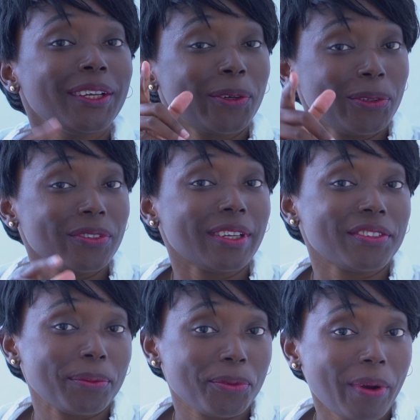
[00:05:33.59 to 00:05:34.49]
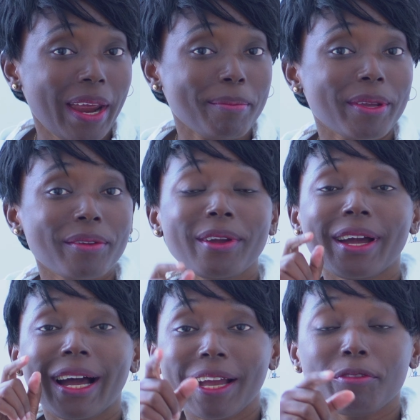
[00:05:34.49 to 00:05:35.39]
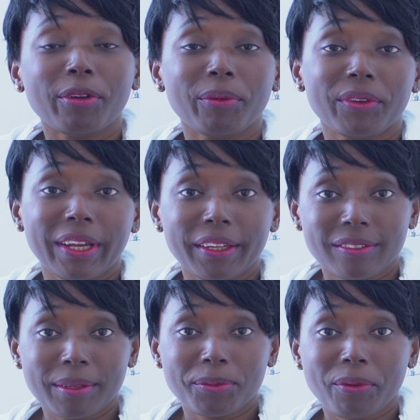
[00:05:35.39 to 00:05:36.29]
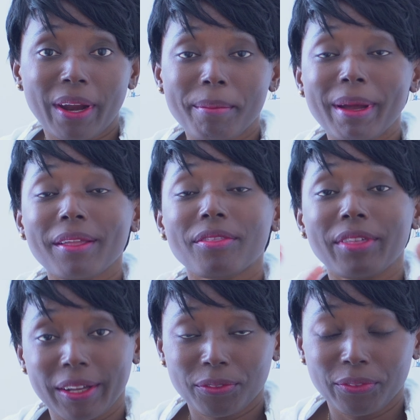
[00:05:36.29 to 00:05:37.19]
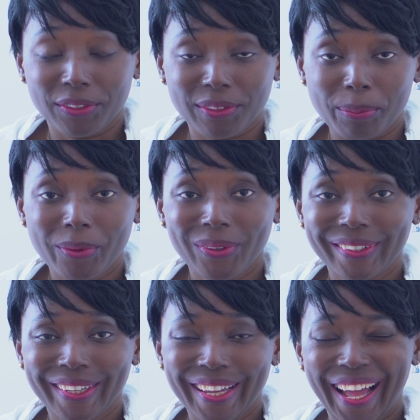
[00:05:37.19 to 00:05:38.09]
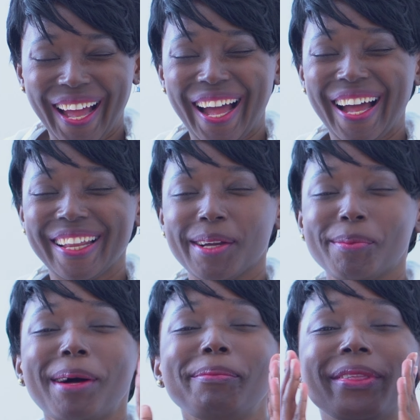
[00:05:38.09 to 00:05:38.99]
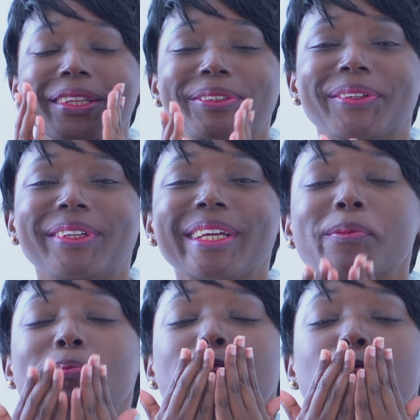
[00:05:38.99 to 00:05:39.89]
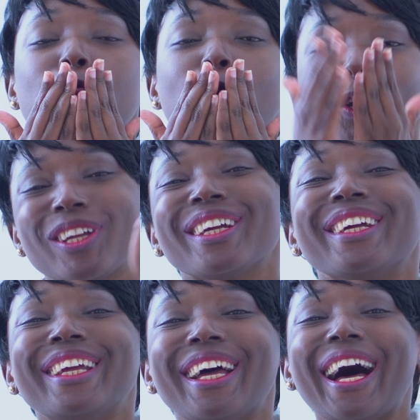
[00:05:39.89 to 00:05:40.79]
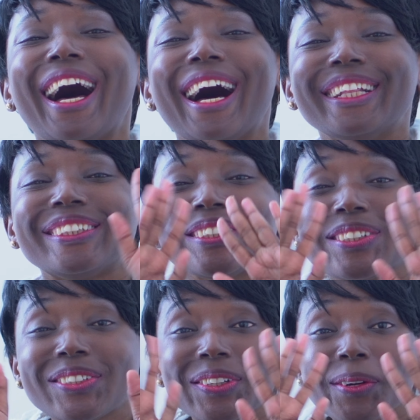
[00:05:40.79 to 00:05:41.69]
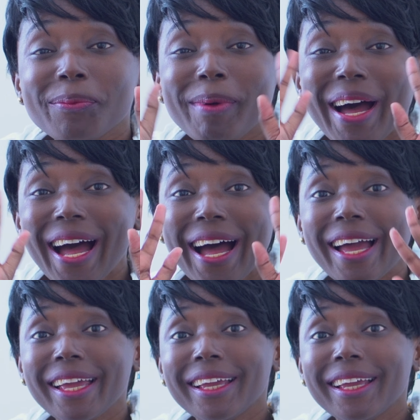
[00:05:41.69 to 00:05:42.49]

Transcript: Consider subscribing. If you're a returning subscriber, thanks for the support, and I'm happy that you're here. And see you soon. Bye.